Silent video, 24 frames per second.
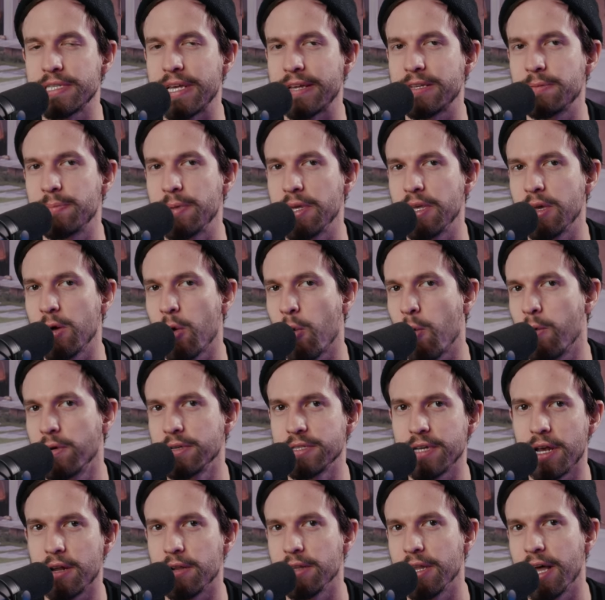just have to be
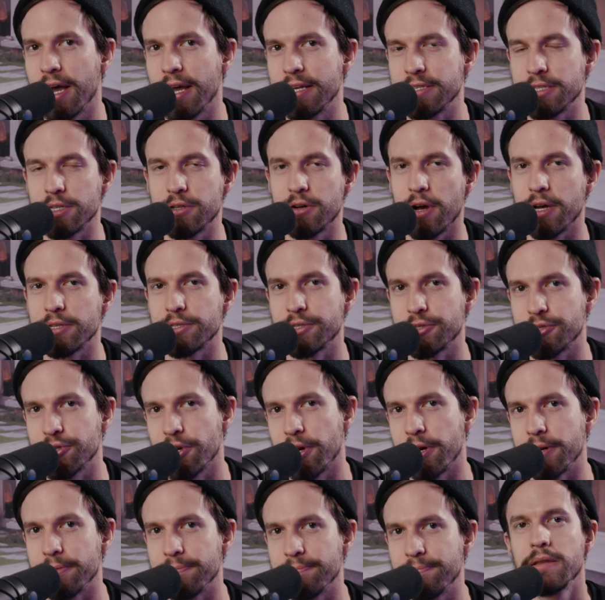horizontal lines across your
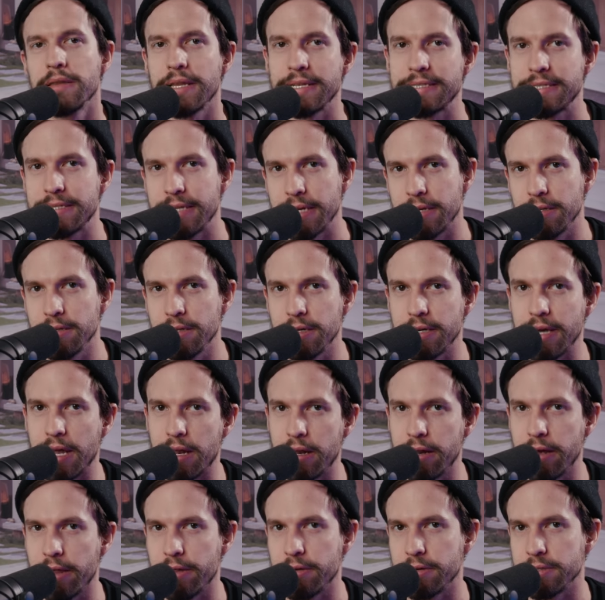chart. Let's take a look at
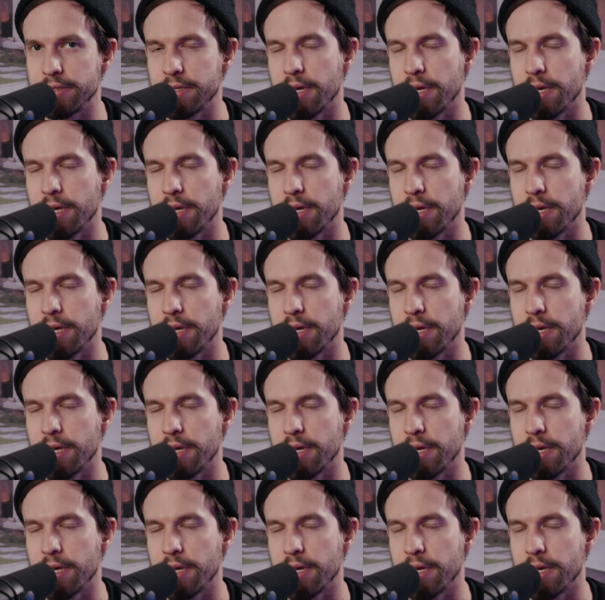another